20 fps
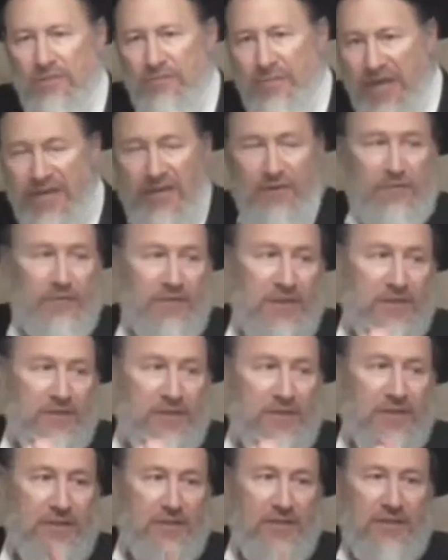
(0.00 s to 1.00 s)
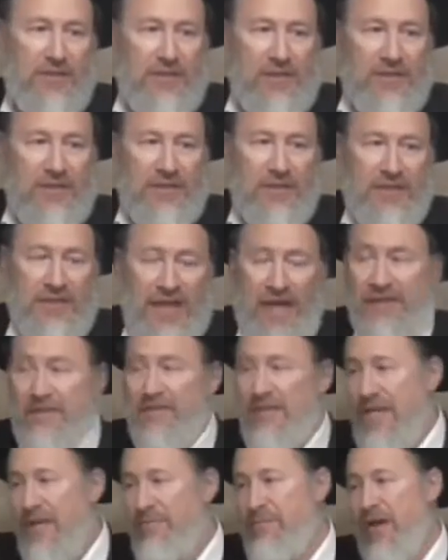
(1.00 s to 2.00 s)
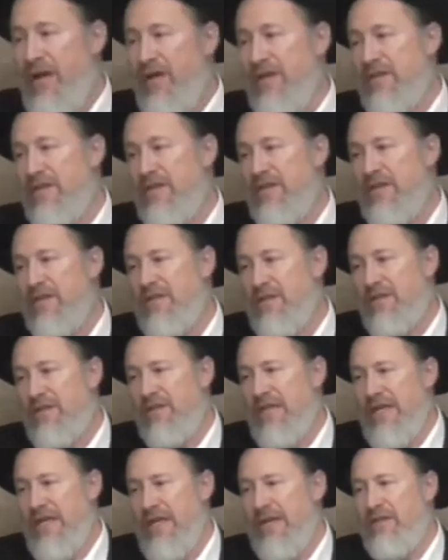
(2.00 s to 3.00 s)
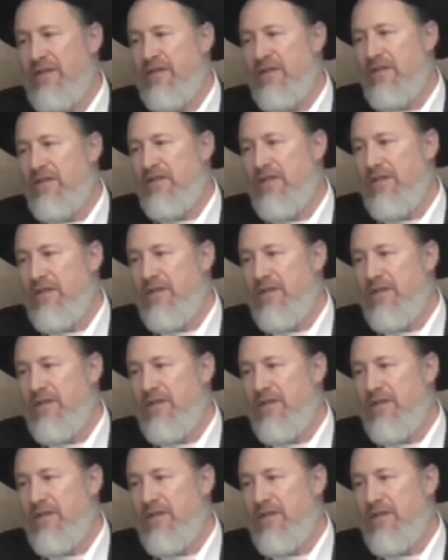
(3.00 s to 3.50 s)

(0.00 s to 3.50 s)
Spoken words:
benefits that kemach can